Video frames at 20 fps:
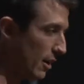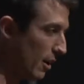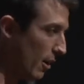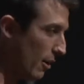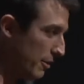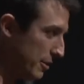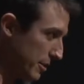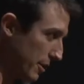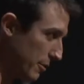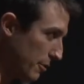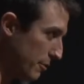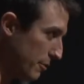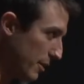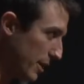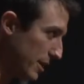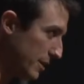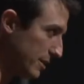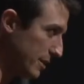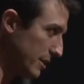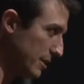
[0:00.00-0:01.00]
all these other
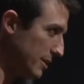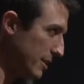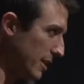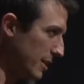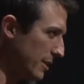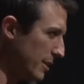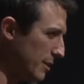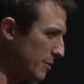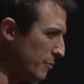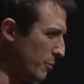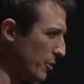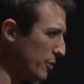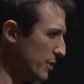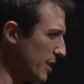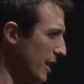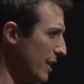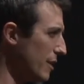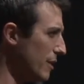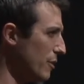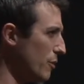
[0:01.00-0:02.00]
things they said didn't
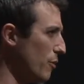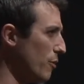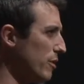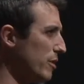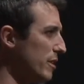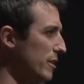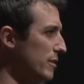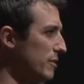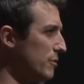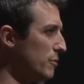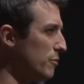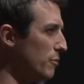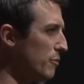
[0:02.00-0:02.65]
pertain to the ordinance.